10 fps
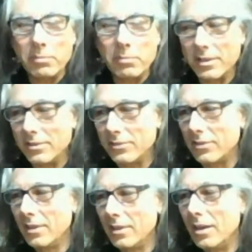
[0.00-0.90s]

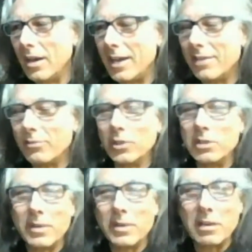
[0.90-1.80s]
because I have only
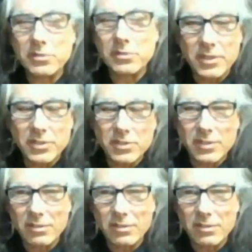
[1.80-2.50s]
my observations.